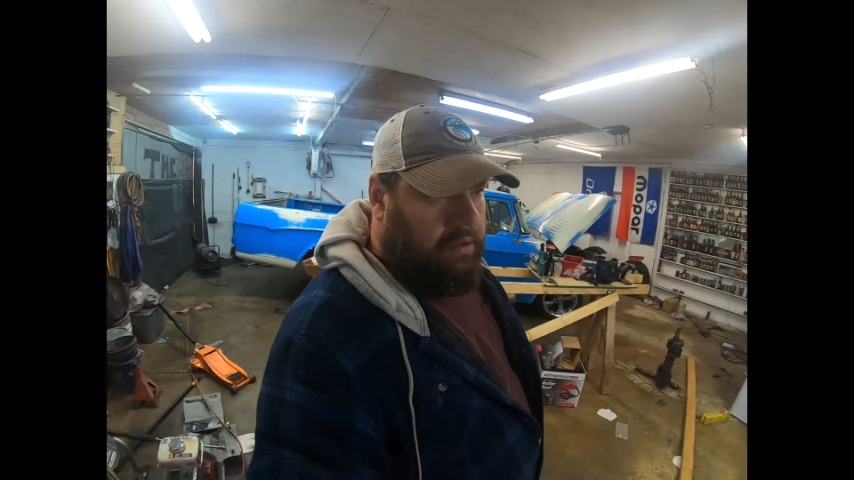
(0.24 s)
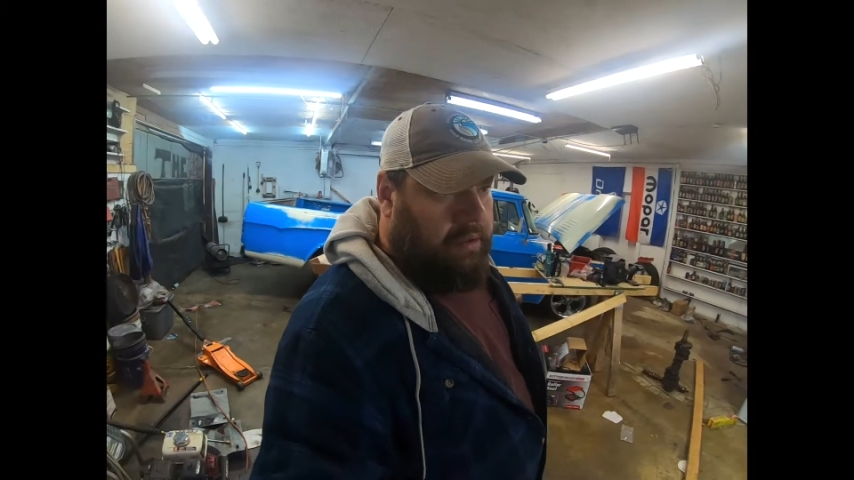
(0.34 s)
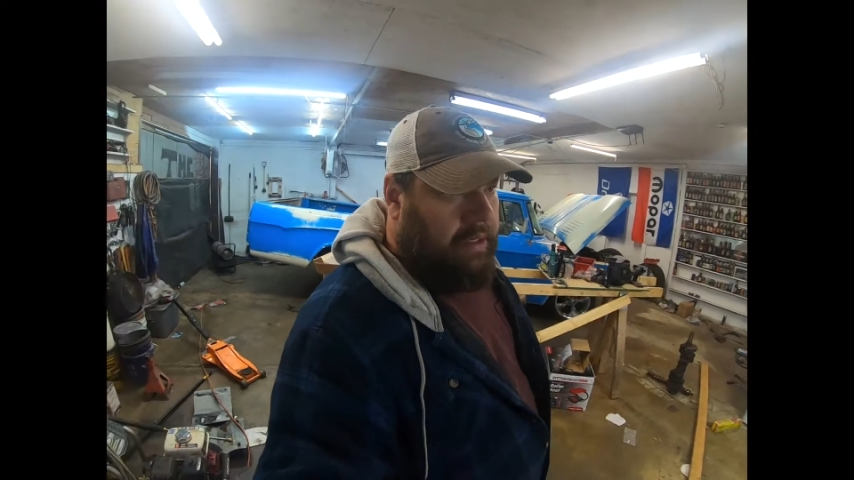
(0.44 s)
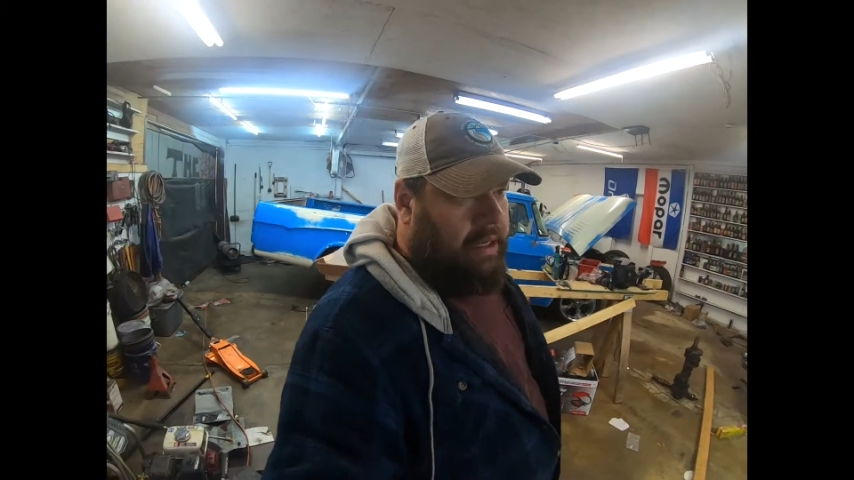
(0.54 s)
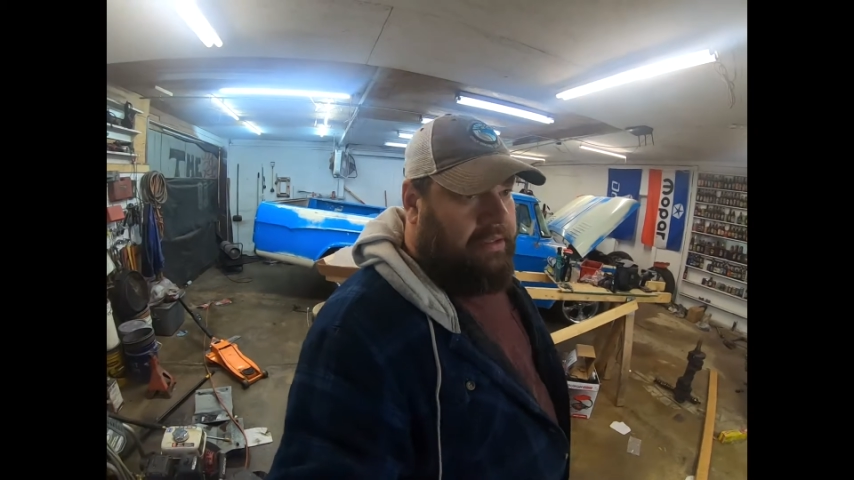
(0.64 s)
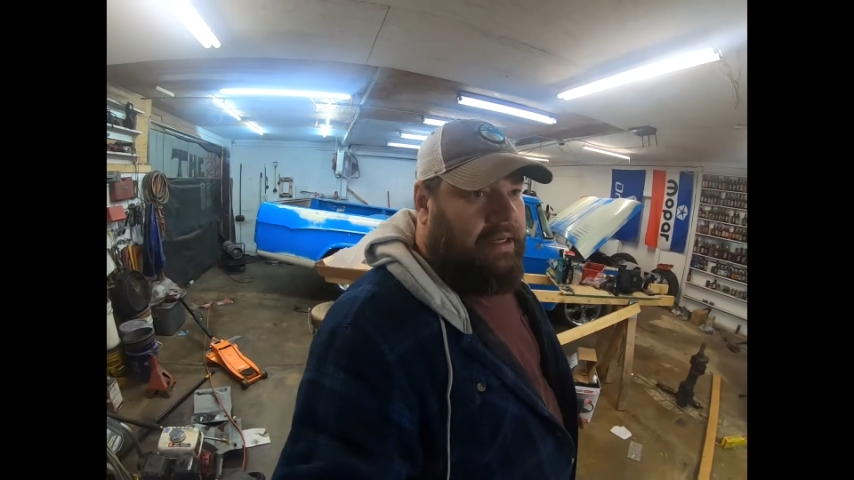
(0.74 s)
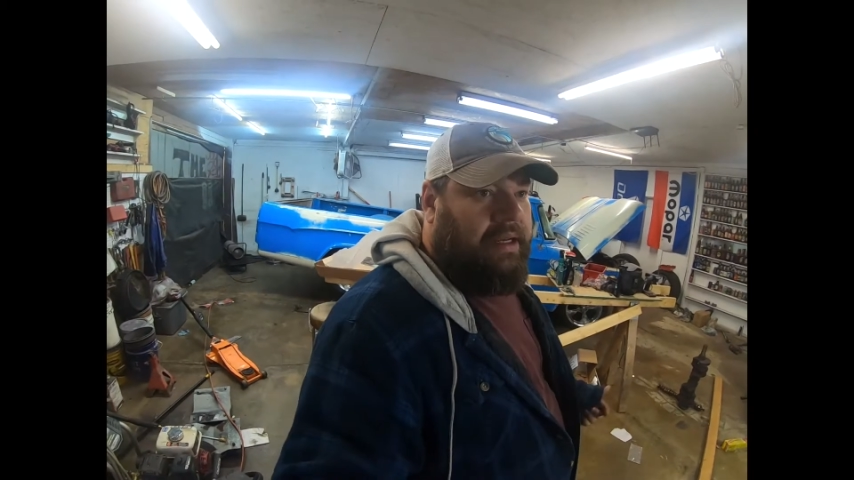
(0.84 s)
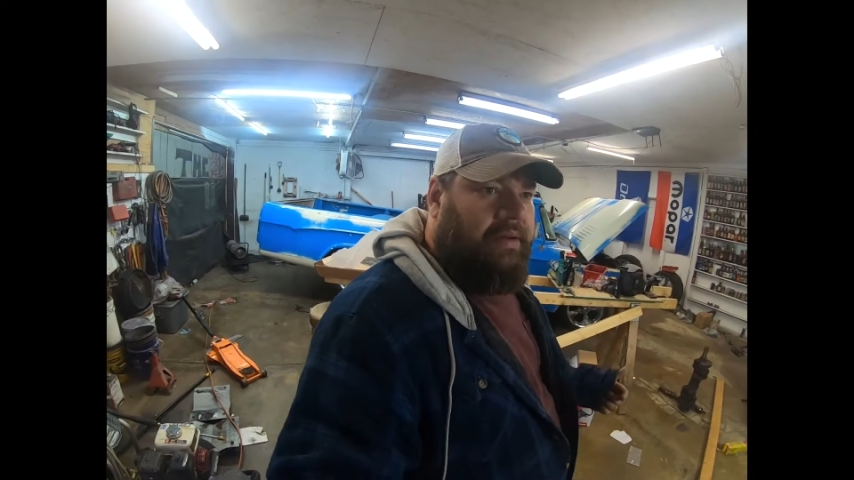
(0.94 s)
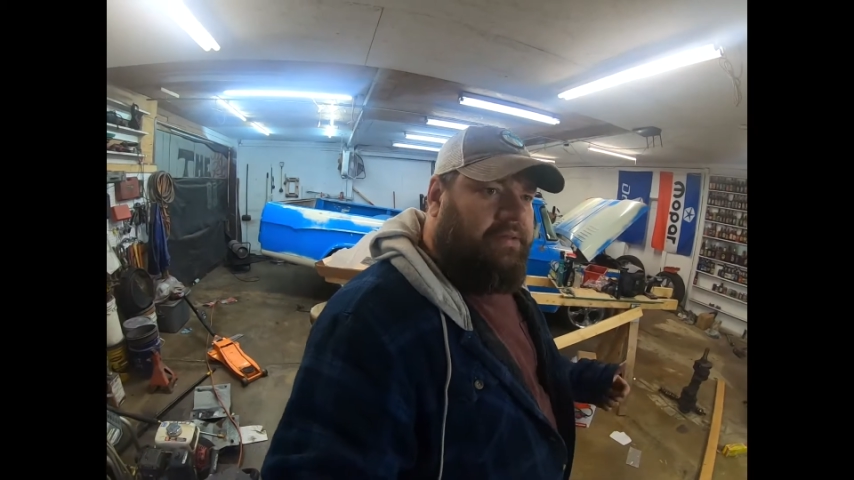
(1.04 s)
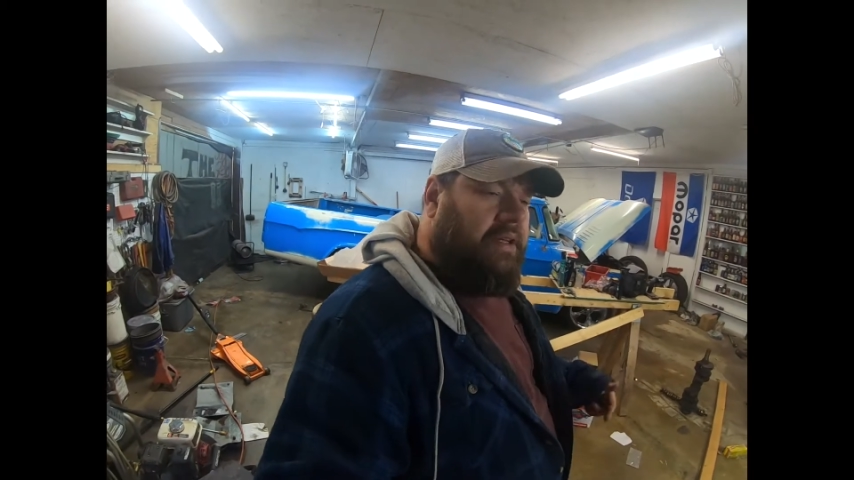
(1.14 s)
So guys,
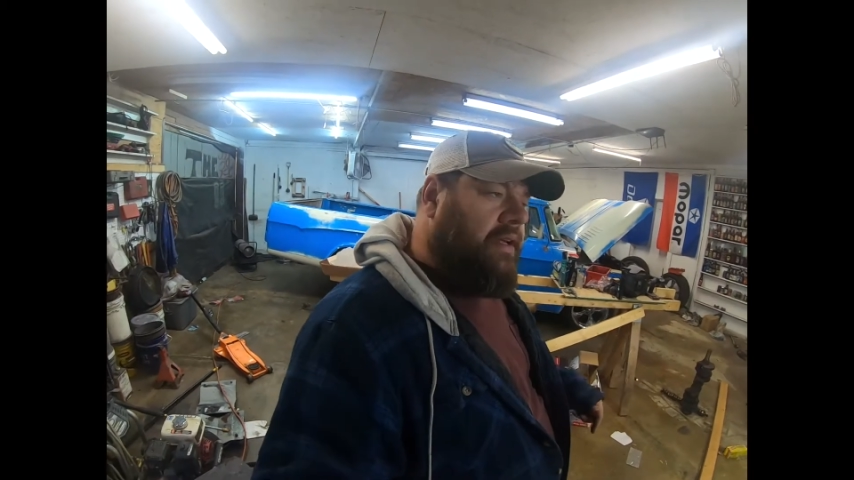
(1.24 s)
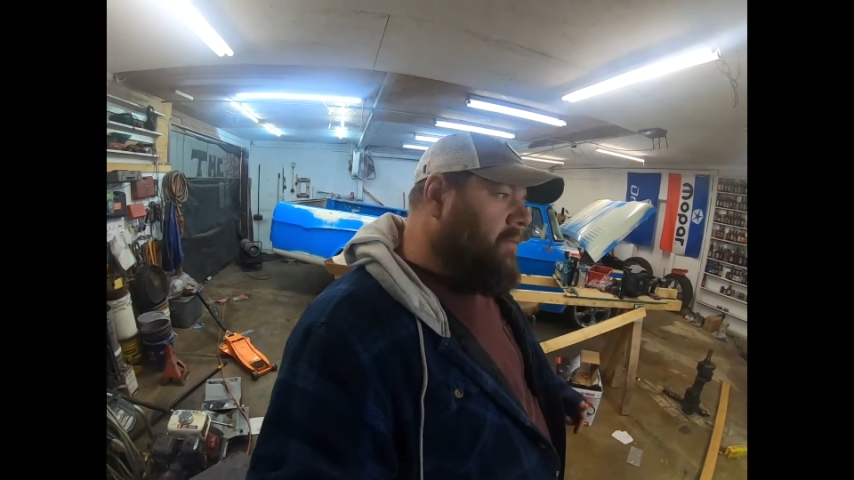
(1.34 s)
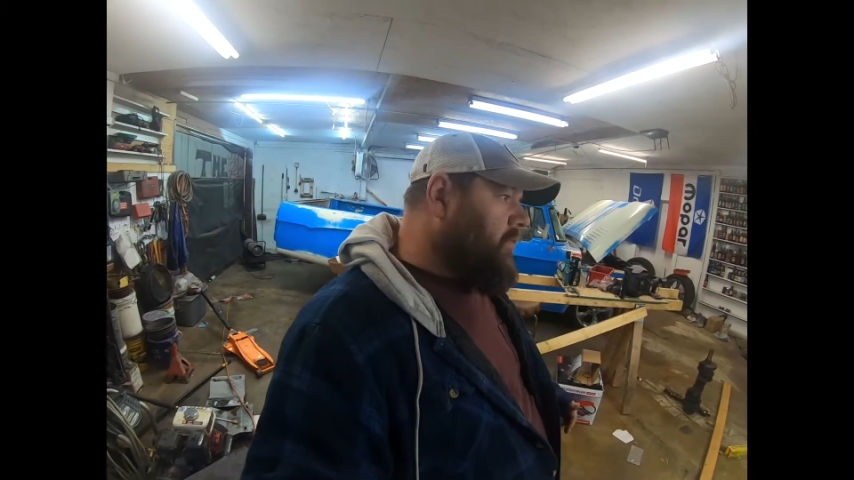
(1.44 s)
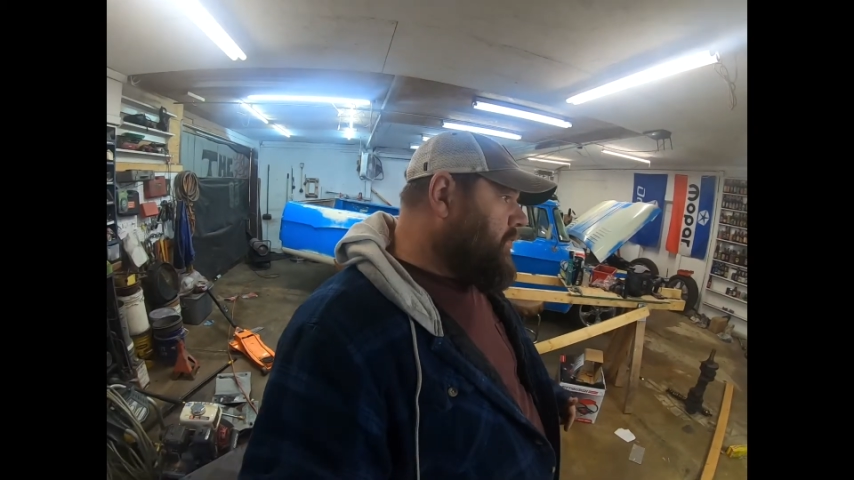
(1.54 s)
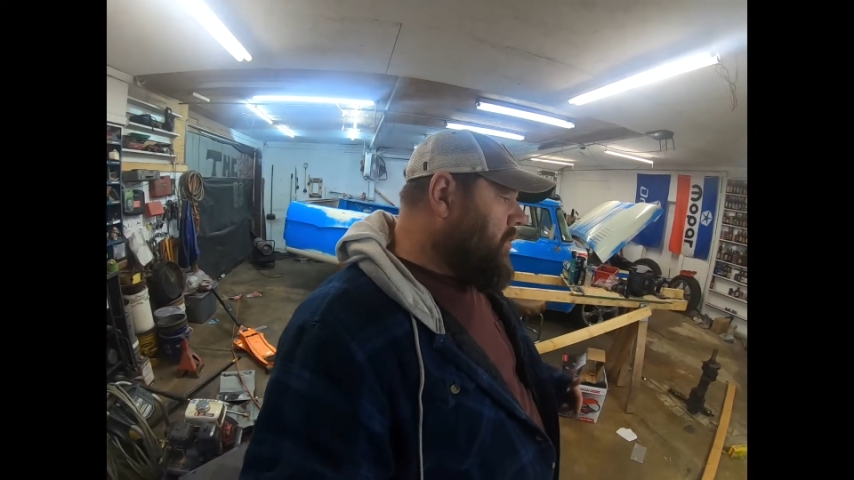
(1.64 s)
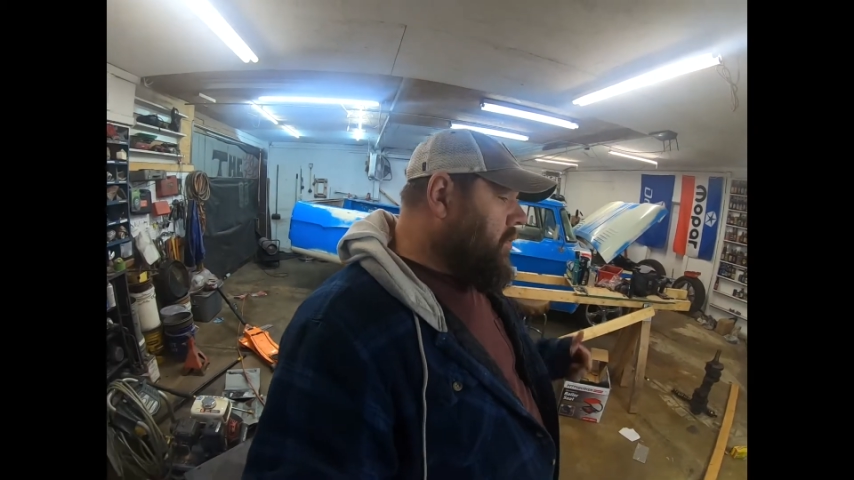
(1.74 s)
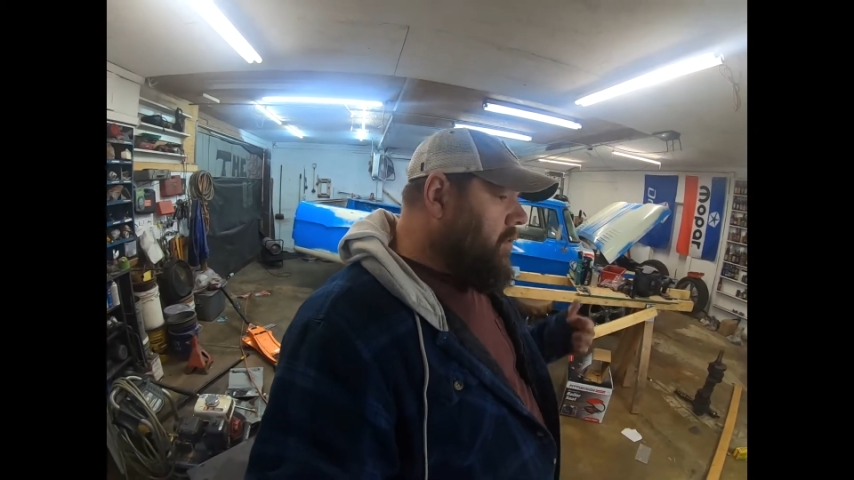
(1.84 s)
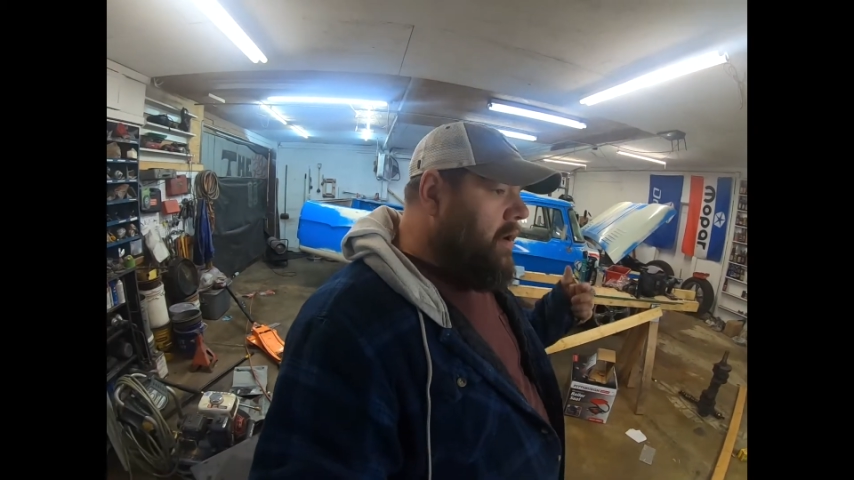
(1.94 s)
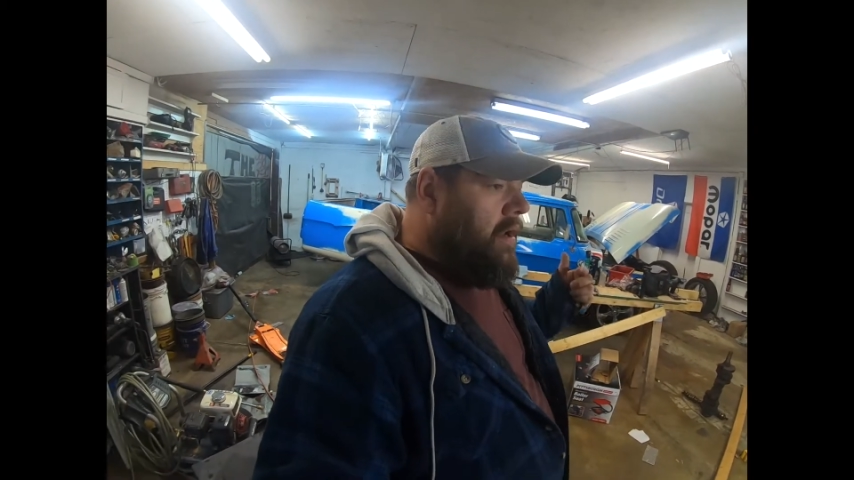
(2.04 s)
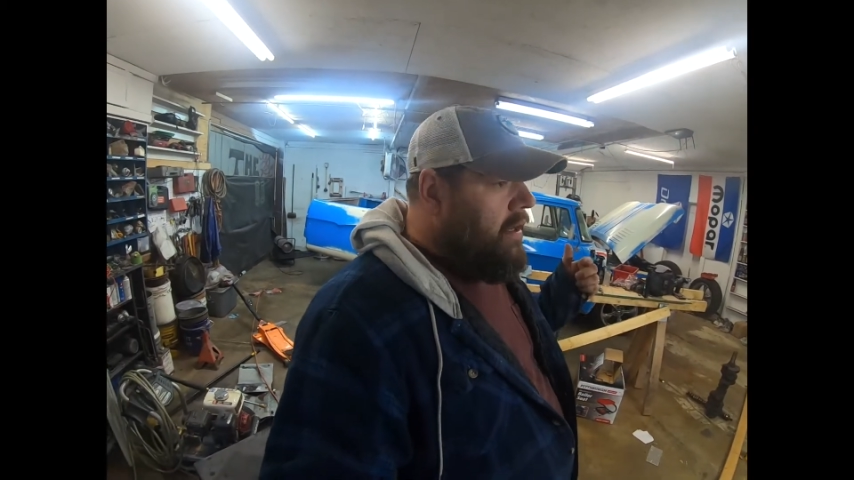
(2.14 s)
like I've said before,